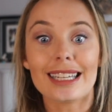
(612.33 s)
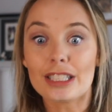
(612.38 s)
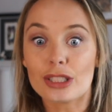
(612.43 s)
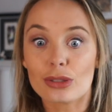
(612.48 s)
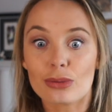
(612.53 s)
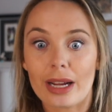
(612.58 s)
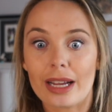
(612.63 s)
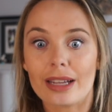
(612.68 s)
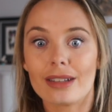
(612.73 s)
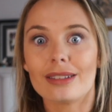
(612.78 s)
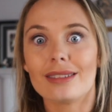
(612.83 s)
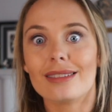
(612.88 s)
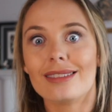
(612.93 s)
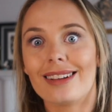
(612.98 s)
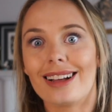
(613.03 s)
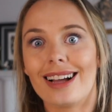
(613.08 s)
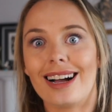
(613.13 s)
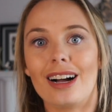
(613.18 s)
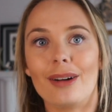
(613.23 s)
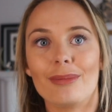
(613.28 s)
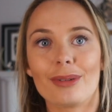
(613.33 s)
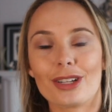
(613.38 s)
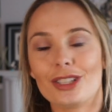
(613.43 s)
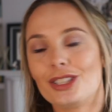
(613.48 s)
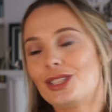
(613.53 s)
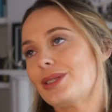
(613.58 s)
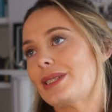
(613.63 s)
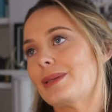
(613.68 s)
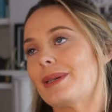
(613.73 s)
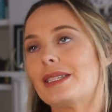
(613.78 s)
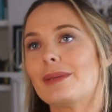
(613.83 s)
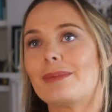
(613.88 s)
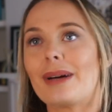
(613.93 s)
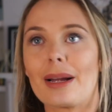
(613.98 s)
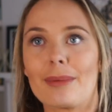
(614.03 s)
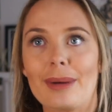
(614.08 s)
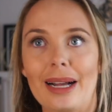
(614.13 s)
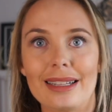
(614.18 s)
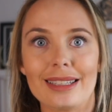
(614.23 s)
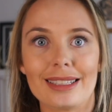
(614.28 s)
Israel because she was about to
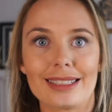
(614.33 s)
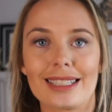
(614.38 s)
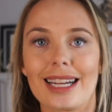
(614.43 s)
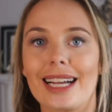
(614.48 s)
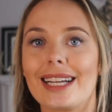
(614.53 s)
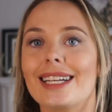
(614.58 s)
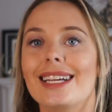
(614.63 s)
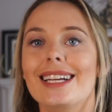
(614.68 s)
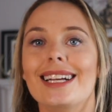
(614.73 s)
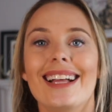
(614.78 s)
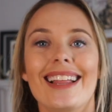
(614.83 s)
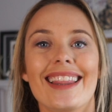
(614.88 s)
back Palestine?